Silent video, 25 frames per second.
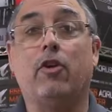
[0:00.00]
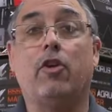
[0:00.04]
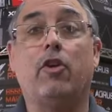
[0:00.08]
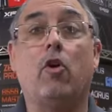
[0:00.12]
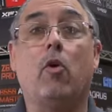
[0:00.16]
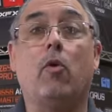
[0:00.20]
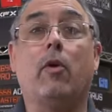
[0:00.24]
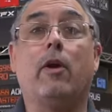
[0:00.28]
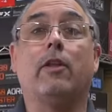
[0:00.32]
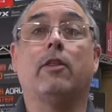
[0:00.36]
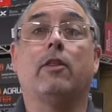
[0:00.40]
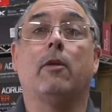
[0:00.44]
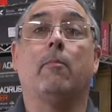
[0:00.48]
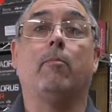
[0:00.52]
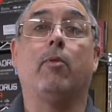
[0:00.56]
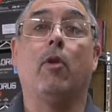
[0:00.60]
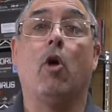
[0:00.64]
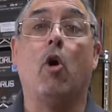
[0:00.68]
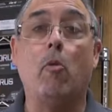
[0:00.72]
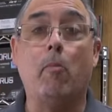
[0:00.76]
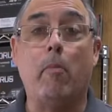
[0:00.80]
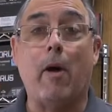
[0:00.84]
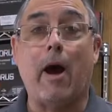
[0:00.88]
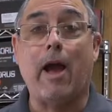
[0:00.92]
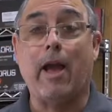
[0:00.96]
you don't get the
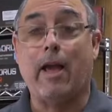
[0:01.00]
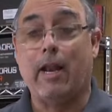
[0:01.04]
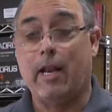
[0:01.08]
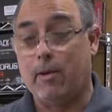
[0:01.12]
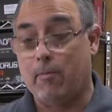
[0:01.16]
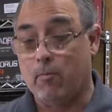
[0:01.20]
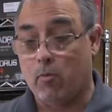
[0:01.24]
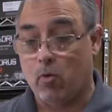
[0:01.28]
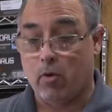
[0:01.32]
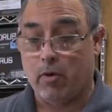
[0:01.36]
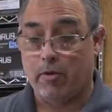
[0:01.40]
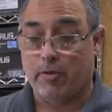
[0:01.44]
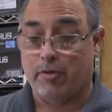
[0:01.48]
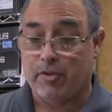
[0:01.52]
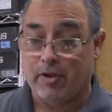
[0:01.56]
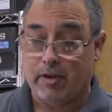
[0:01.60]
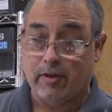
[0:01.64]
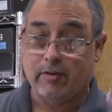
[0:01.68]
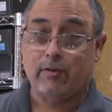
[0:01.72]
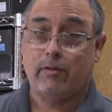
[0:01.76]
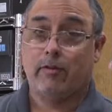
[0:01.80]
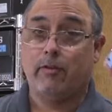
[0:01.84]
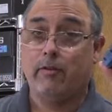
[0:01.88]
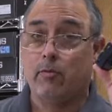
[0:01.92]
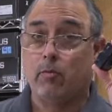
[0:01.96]
blow by anymore.
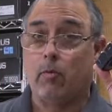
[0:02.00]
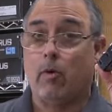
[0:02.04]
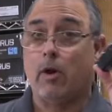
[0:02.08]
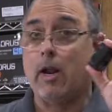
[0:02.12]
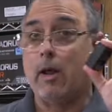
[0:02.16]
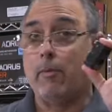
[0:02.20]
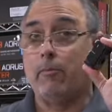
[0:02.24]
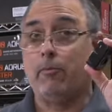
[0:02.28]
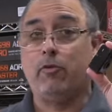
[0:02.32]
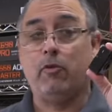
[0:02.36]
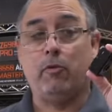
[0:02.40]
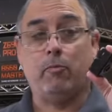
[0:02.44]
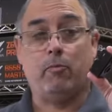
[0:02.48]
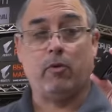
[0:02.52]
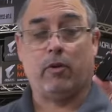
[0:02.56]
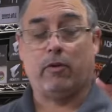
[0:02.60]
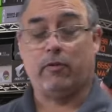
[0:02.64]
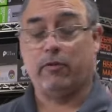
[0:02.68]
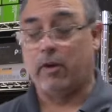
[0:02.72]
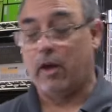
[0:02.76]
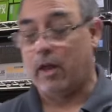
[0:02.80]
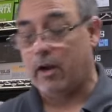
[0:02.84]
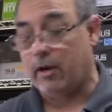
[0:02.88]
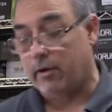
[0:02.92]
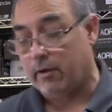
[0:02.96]
This is what I'm super
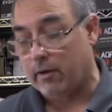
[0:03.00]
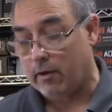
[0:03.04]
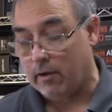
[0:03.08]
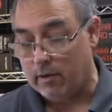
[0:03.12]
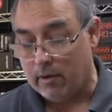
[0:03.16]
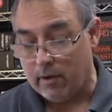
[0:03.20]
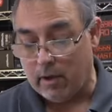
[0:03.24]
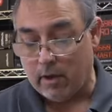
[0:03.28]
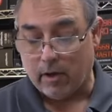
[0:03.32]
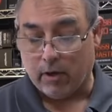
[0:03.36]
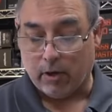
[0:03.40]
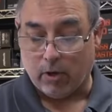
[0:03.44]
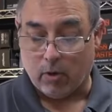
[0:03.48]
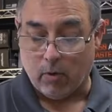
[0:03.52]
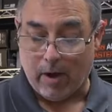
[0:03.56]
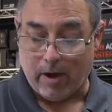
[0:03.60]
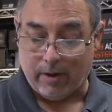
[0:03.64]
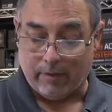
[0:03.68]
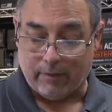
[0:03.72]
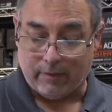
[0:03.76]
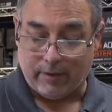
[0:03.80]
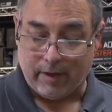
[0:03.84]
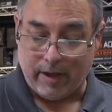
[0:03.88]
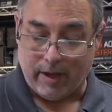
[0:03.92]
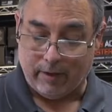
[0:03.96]
excited to go
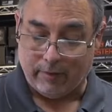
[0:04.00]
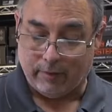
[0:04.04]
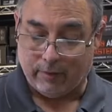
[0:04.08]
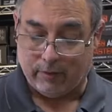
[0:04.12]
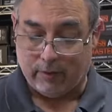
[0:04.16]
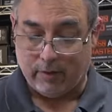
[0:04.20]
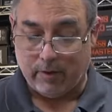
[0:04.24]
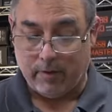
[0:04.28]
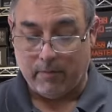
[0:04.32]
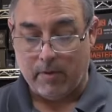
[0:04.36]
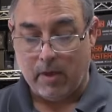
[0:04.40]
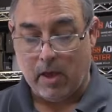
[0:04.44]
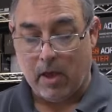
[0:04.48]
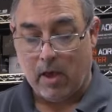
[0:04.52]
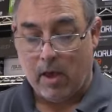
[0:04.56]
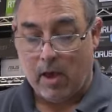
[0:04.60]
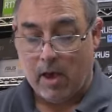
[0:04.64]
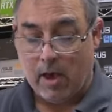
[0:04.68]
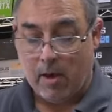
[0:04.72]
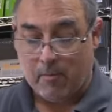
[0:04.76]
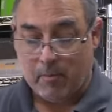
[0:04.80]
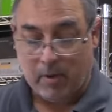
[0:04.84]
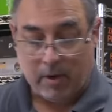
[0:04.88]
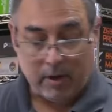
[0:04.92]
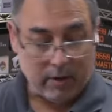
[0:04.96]
out and test,
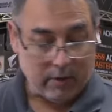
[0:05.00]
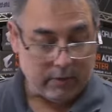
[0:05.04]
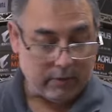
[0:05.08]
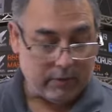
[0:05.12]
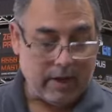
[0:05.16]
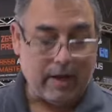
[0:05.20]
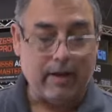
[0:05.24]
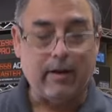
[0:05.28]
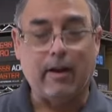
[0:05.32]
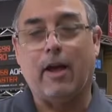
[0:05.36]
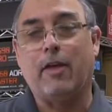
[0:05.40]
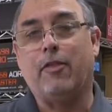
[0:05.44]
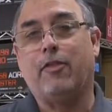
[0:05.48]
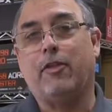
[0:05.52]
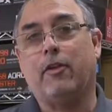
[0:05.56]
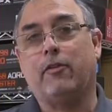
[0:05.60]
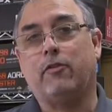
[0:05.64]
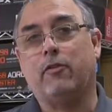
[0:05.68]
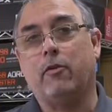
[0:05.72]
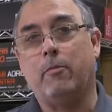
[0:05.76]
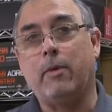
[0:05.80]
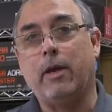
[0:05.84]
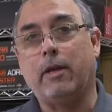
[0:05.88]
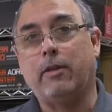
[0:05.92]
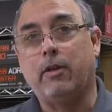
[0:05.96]
because that I think is
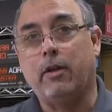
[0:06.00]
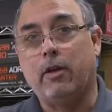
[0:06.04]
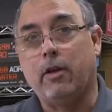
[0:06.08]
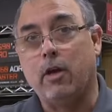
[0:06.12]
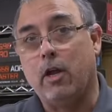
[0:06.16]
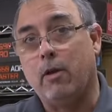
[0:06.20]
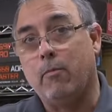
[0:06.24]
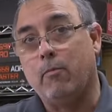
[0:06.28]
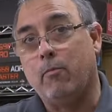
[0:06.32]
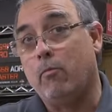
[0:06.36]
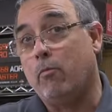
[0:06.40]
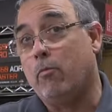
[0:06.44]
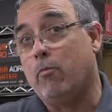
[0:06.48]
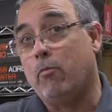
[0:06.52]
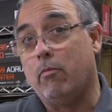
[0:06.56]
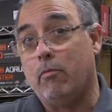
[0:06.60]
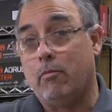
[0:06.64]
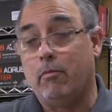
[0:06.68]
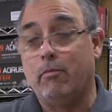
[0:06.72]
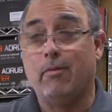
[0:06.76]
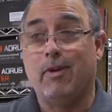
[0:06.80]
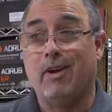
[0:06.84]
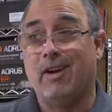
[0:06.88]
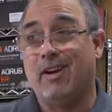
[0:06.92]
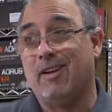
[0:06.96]
going to make the gun
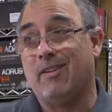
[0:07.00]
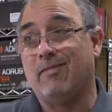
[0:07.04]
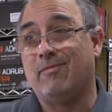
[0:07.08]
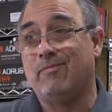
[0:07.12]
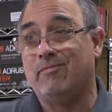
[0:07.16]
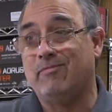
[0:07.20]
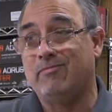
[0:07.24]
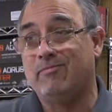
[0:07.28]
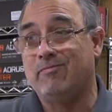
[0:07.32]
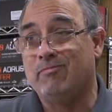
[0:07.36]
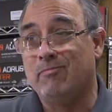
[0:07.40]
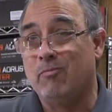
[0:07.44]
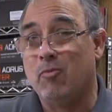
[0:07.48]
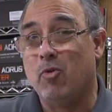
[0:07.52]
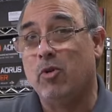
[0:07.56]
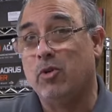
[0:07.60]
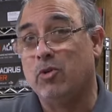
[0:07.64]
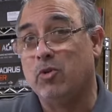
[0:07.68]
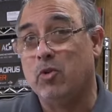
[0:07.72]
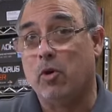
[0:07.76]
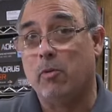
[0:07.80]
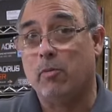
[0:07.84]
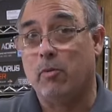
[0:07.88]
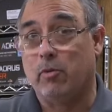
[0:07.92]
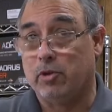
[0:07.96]
more
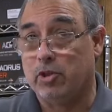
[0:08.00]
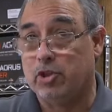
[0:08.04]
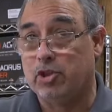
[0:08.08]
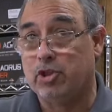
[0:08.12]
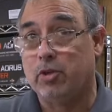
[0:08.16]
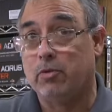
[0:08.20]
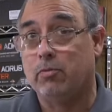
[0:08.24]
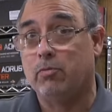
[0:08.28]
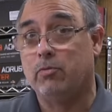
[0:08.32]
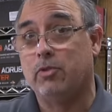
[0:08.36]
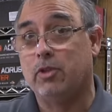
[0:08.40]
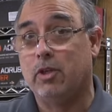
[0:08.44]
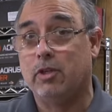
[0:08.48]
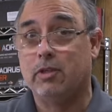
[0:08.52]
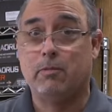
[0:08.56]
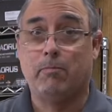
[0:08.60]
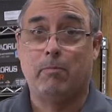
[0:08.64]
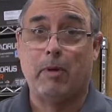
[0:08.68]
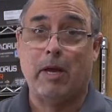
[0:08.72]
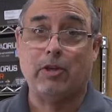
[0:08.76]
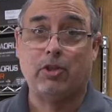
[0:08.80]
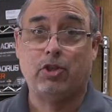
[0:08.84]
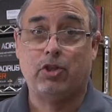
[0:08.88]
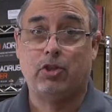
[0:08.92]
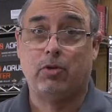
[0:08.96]
enjoyable to shoot, just
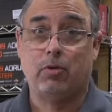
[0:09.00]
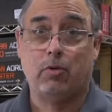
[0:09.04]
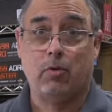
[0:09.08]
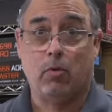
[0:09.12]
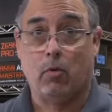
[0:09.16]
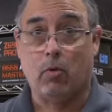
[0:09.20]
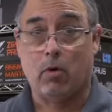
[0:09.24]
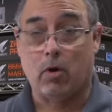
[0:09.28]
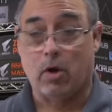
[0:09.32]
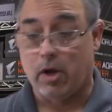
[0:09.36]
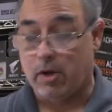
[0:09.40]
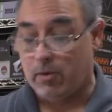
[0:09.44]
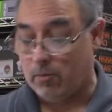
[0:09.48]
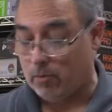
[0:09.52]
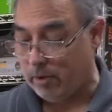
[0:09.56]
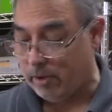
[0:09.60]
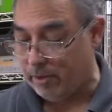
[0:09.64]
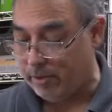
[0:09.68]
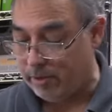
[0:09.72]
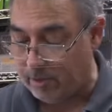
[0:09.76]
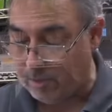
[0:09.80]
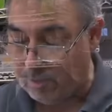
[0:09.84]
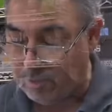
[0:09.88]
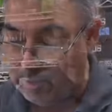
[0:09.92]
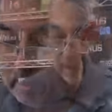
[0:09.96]
bench shoot or hunt
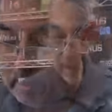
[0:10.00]
with.